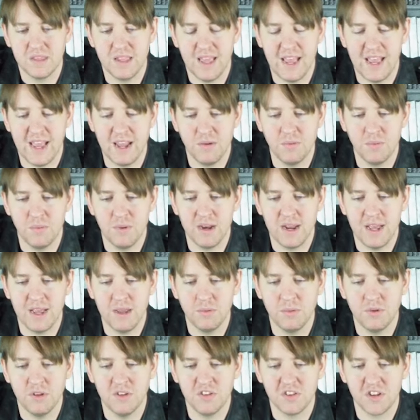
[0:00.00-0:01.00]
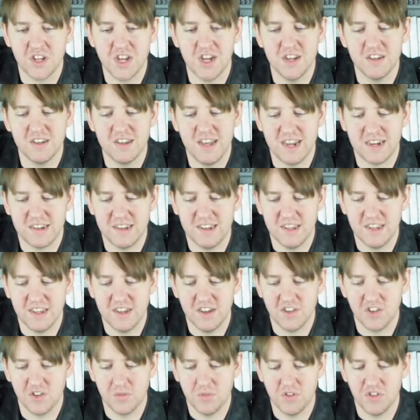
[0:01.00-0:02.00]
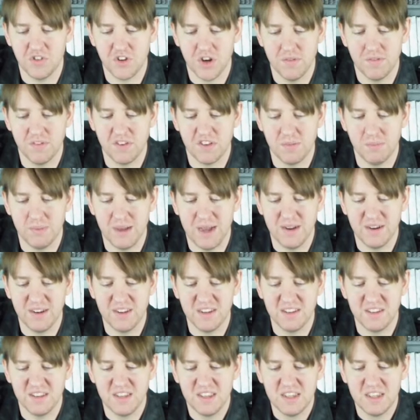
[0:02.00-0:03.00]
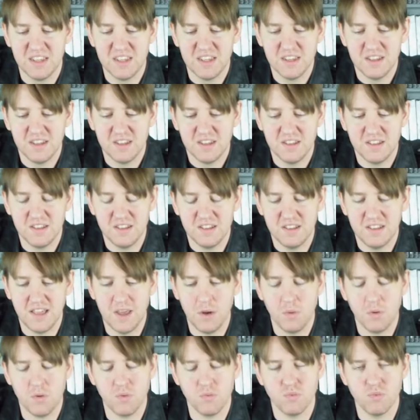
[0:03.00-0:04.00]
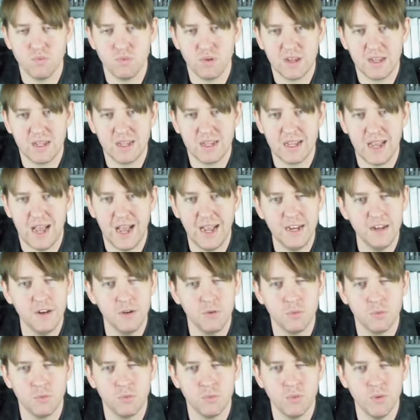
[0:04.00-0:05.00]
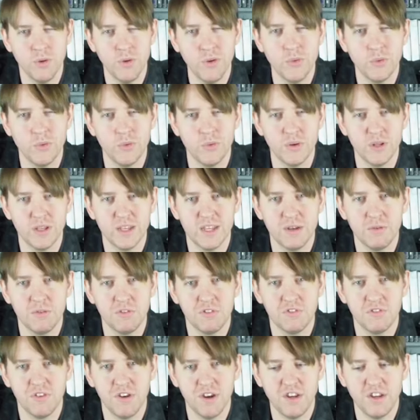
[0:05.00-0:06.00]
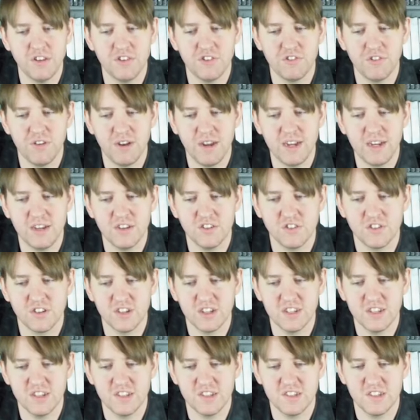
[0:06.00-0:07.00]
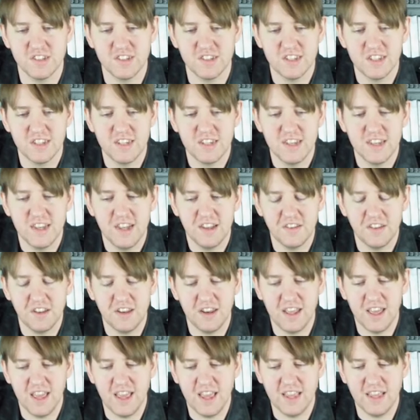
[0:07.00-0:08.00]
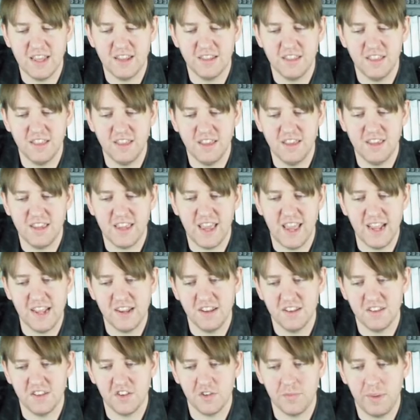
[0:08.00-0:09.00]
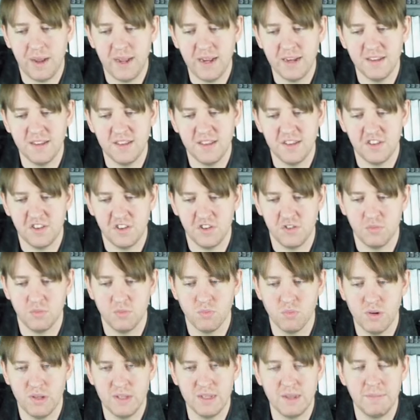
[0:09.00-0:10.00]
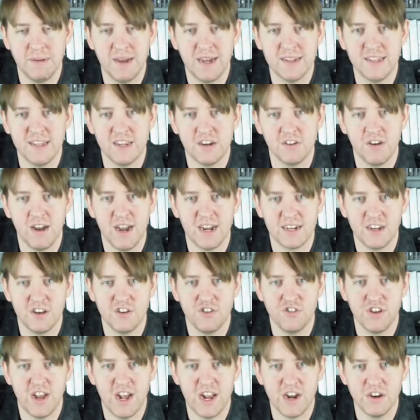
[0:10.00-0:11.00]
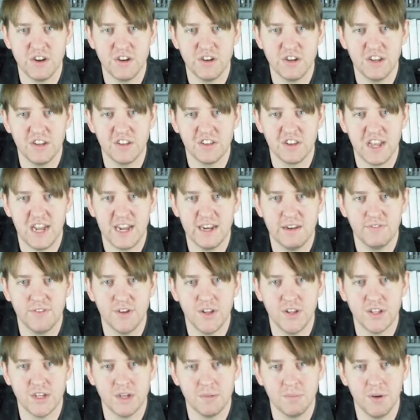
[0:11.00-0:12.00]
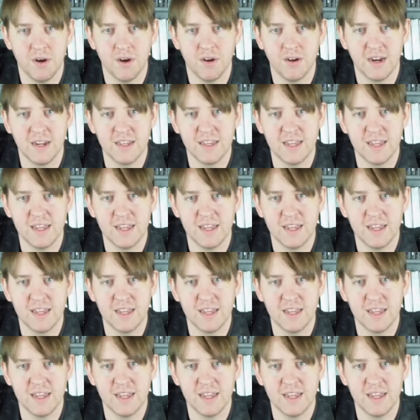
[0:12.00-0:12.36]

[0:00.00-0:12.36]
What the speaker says: And when I was contacting customer service about it, they were kind of rude. It was very strange because they said, hey, the spine to this is really badly cracked and shattered and it's kind of falling apart.